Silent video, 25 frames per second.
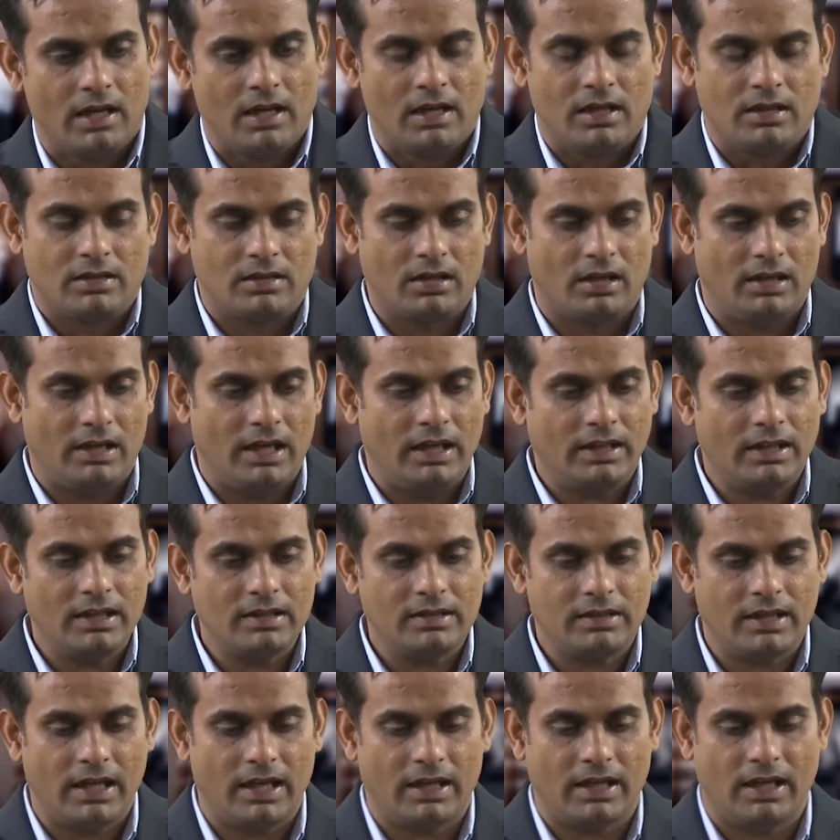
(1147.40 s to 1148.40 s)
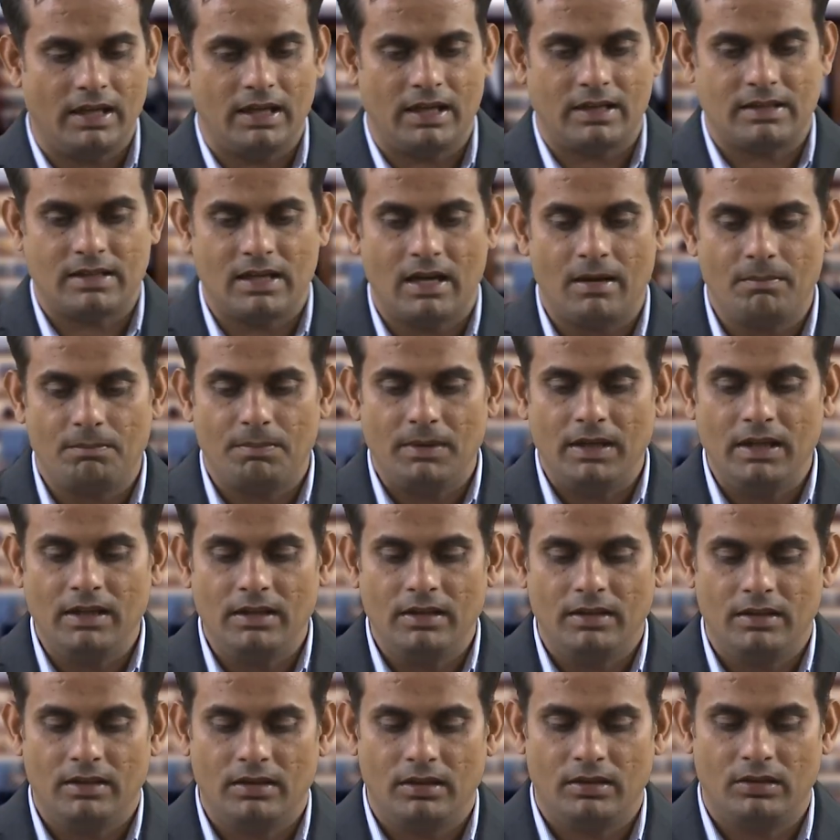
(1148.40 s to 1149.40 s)
So, let us take an example
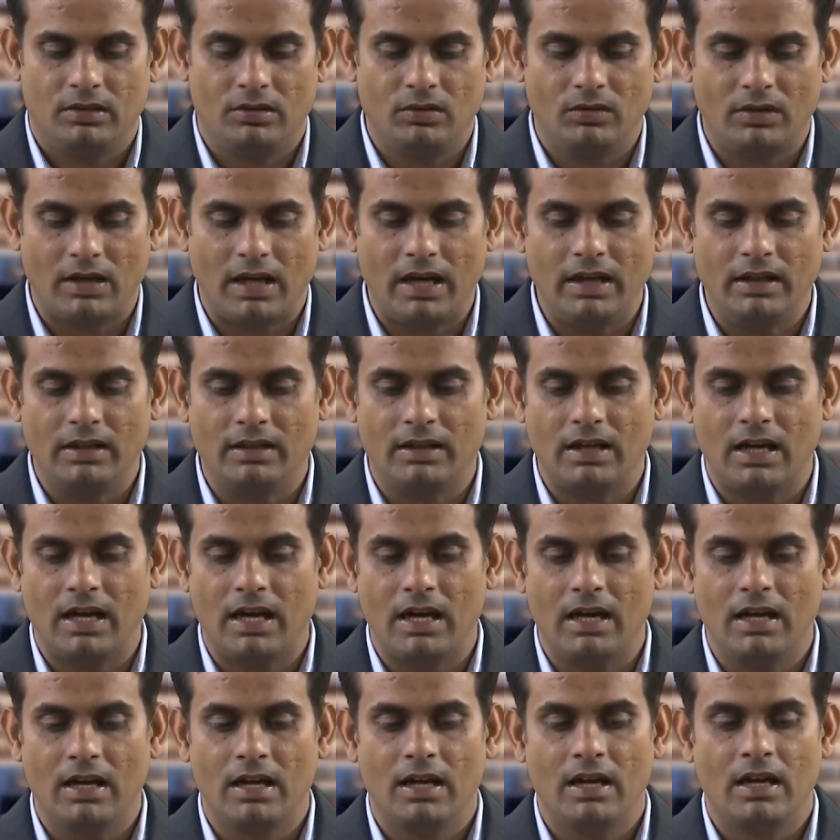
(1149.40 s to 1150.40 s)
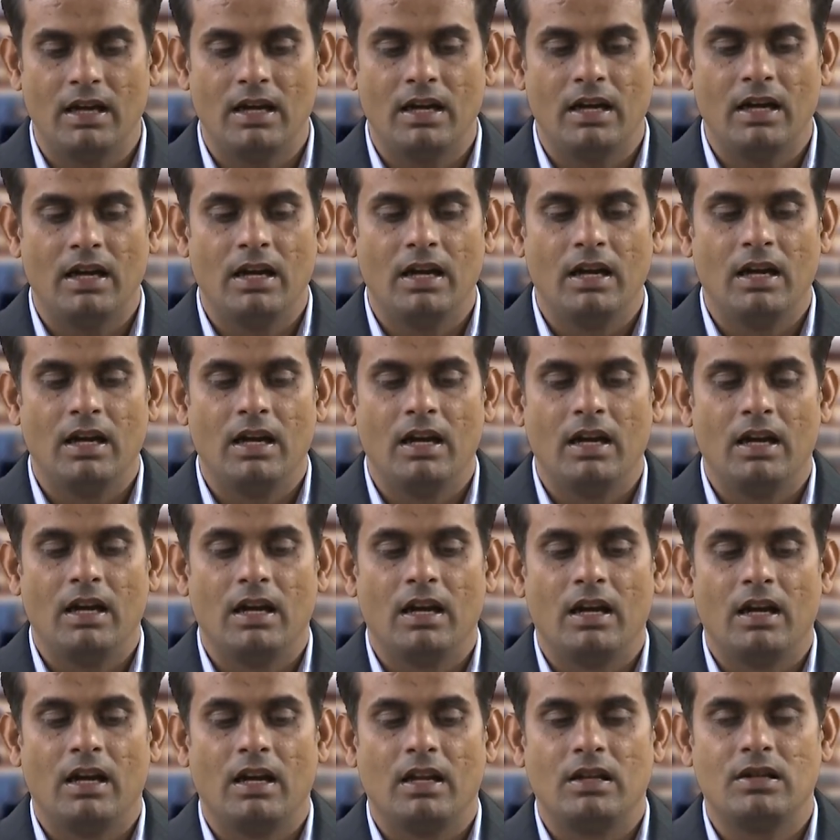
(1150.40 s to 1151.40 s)
to write the
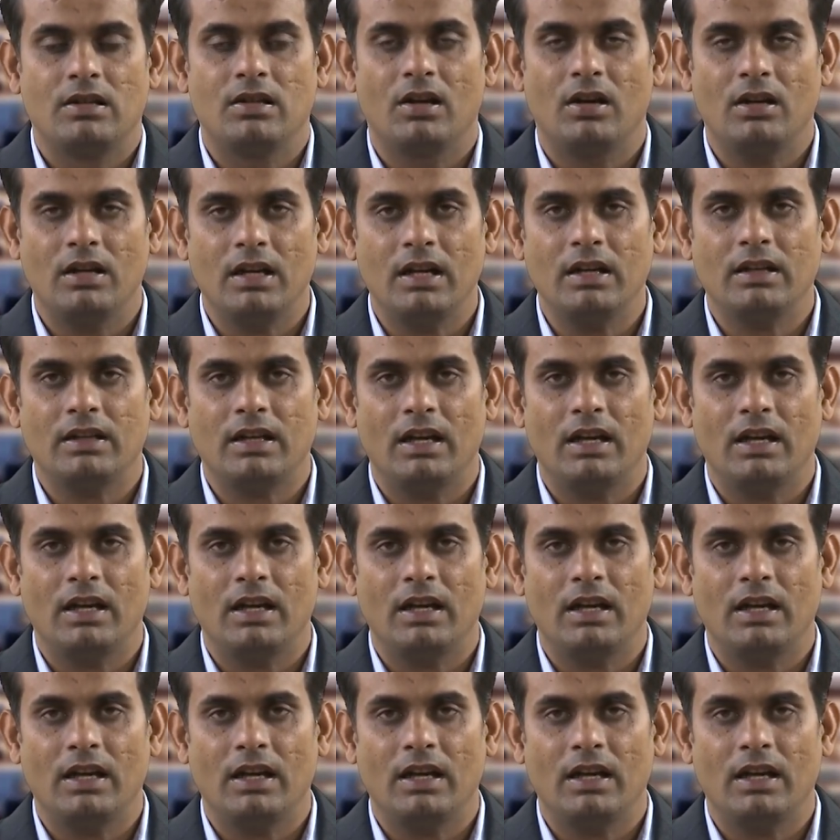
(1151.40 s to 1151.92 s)
Jordan